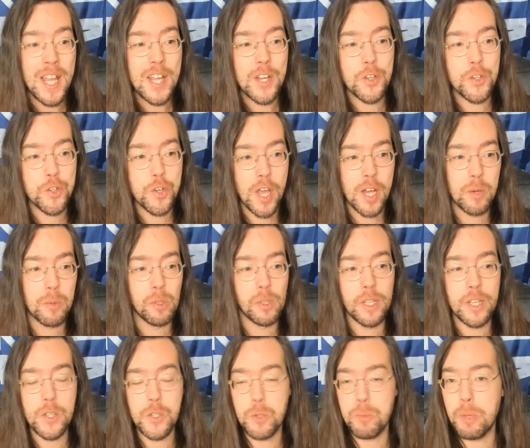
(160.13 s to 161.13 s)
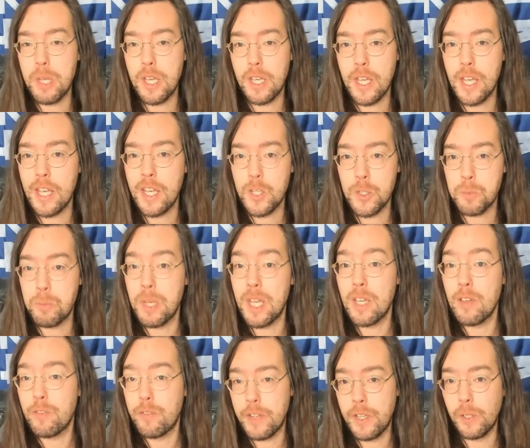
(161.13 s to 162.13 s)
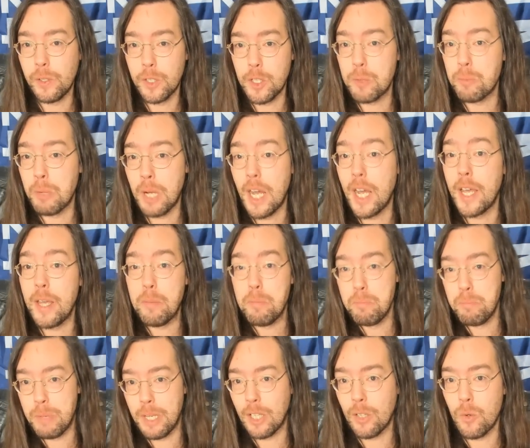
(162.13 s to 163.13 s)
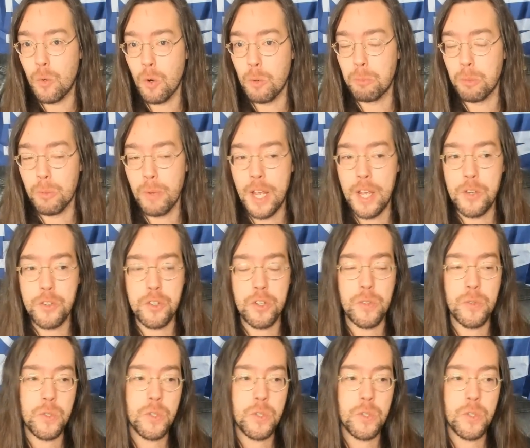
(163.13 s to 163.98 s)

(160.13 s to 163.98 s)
generally speaking, is being fielded by big corporations.